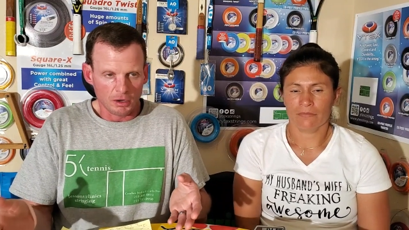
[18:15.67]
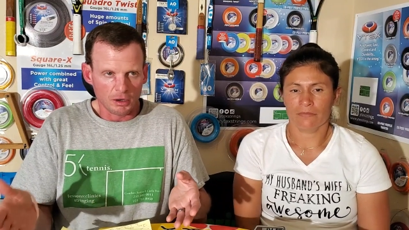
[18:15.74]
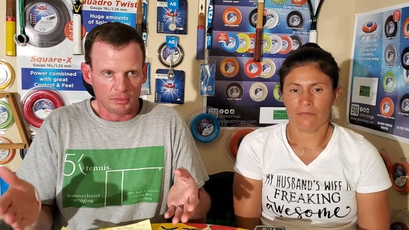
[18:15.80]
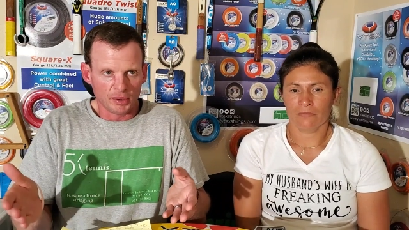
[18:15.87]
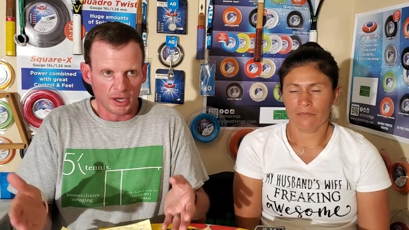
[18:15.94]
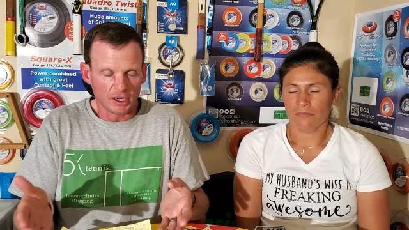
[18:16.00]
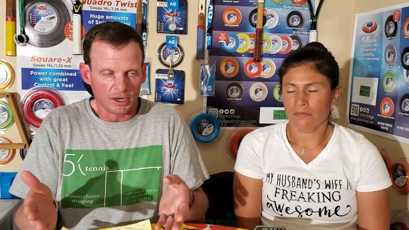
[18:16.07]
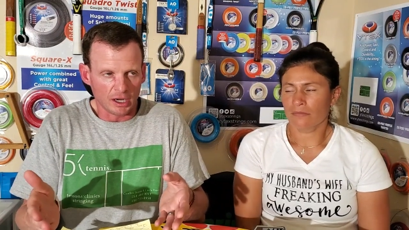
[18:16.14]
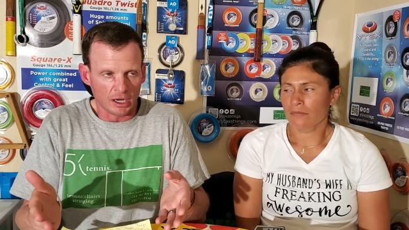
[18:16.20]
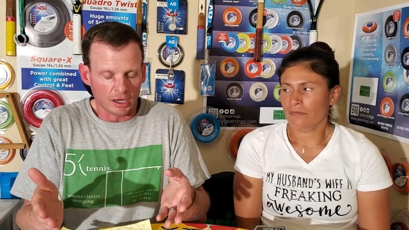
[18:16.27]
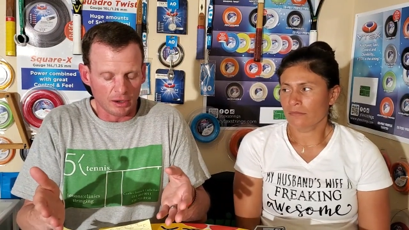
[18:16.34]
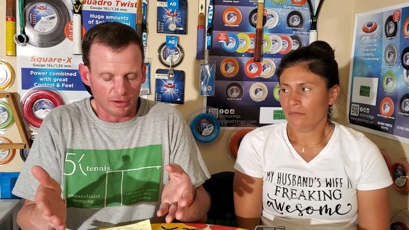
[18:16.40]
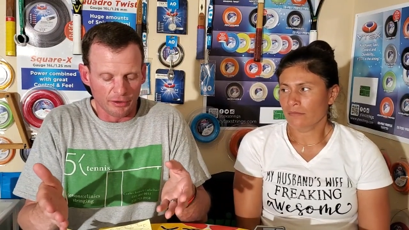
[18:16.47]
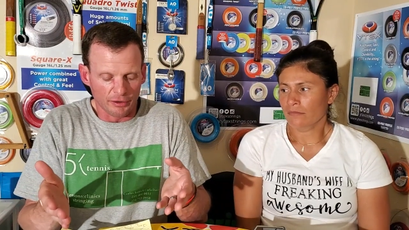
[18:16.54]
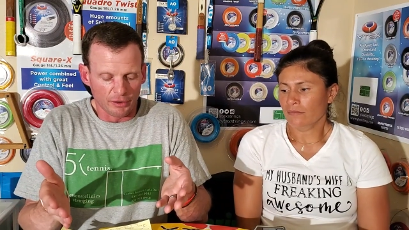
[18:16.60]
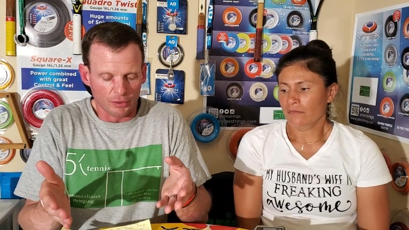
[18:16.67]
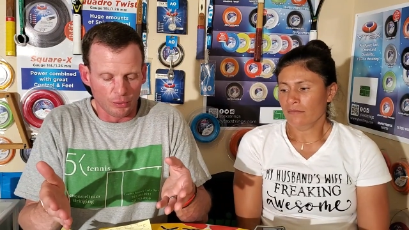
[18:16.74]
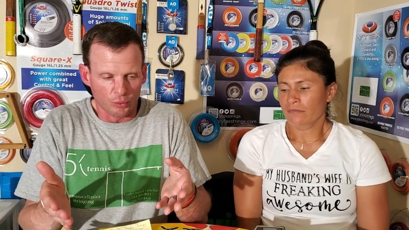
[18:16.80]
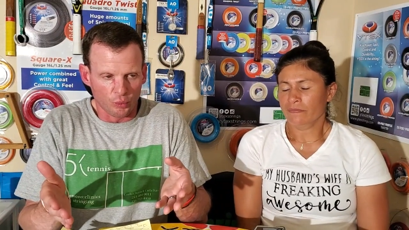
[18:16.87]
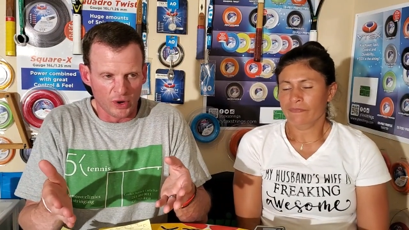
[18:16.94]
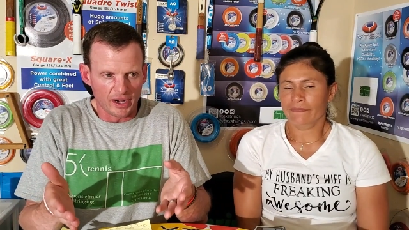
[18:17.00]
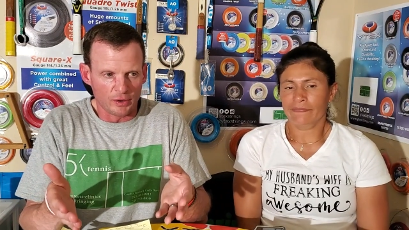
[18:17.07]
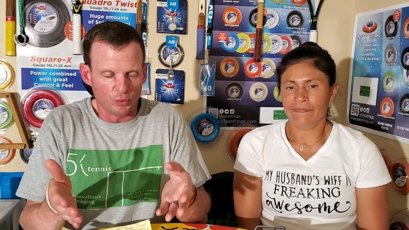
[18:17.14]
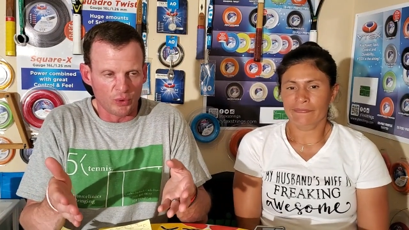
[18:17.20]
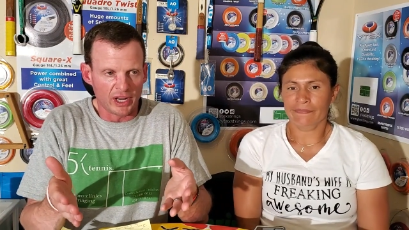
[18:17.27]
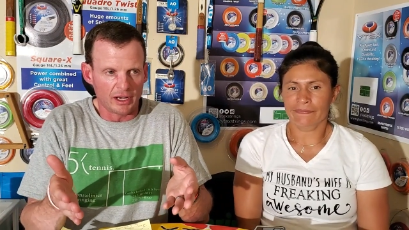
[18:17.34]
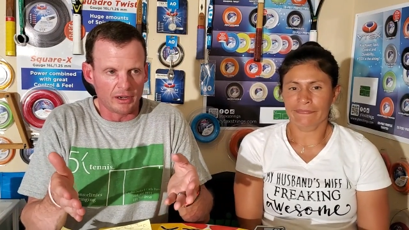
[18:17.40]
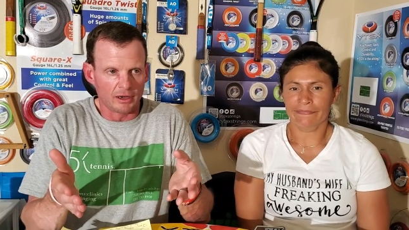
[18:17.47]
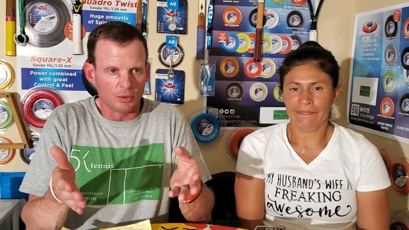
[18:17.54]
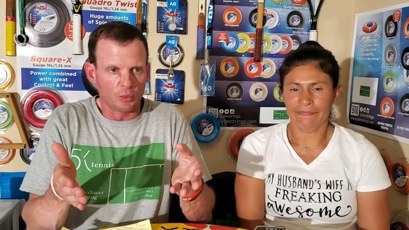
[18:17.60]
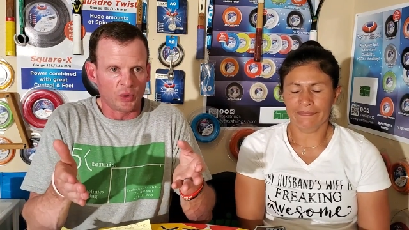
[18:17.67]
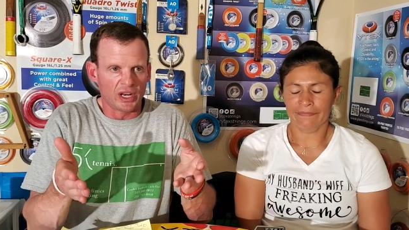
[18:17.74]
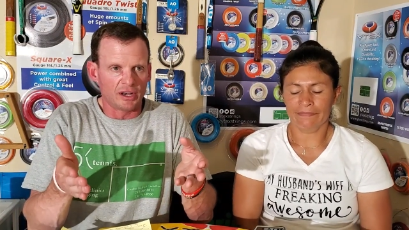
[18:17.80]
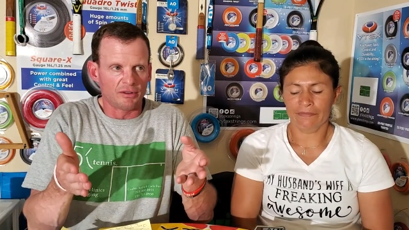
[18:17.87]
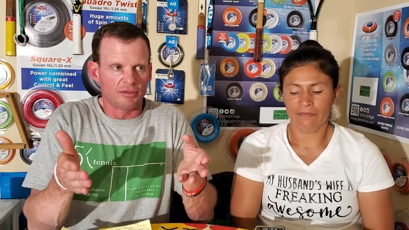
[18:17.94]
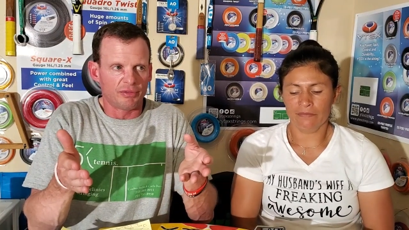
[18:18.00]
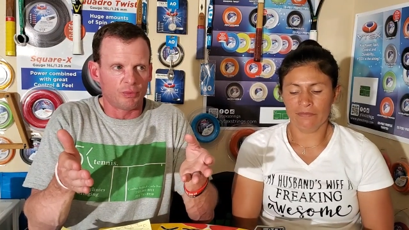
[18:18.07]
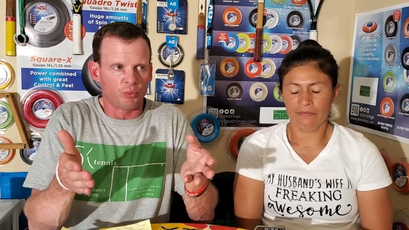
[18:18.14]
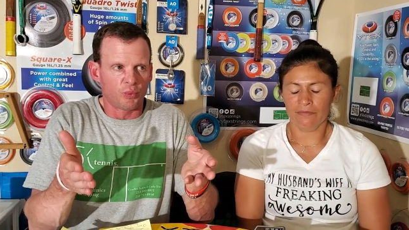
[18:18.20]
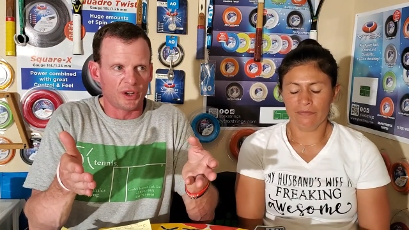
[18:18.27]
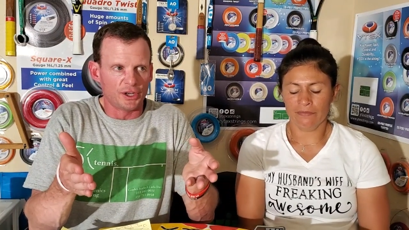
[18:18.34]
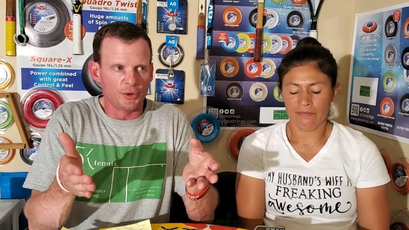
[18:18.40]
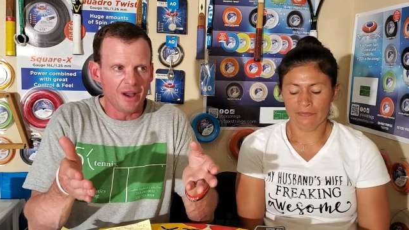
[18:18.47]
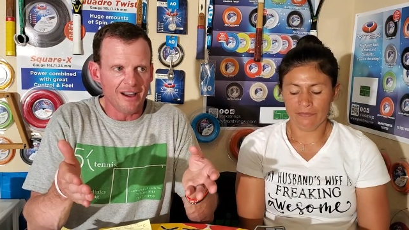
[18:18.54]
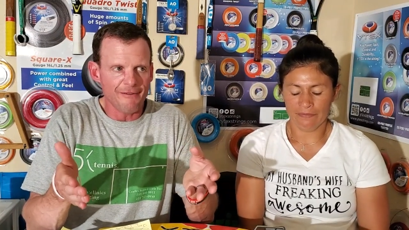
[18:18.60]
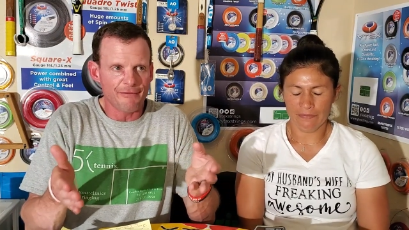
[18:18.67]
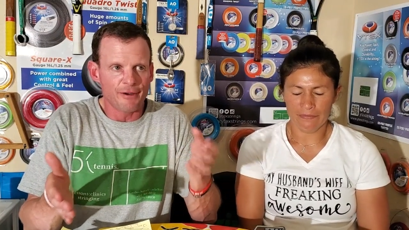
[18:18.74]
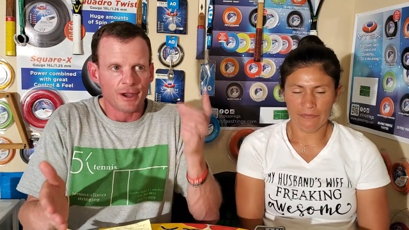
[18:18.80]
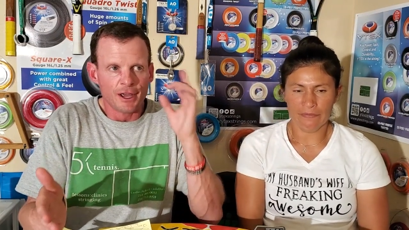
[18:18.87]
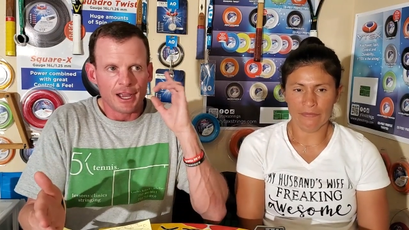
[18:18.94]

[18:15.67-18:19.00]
Speaker 1: but when when when when you have